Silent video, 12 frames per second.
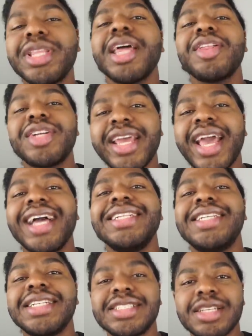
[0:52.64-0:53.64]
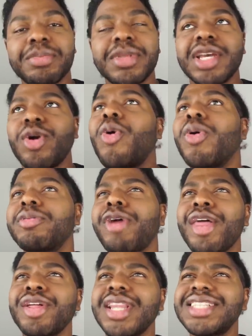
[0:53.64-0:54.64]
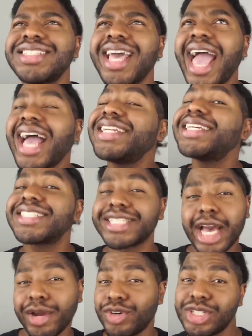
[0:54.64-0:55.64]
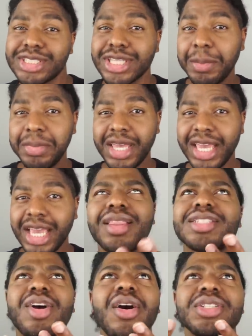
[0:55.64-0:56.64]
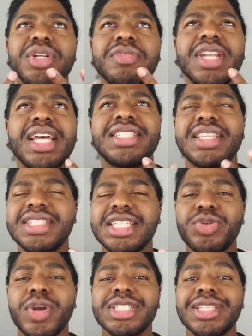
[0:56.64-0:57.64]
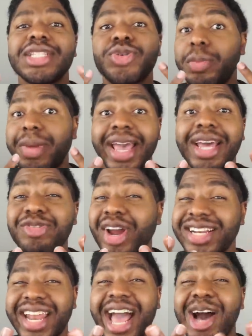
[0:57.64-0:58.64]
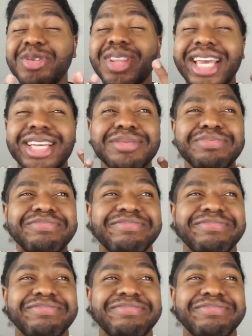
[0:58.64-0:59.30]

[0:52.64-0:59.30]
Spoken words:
But the other day I did something, or rather let's say I discovered something, and it's all sort of led to the situation that's on my head right now, like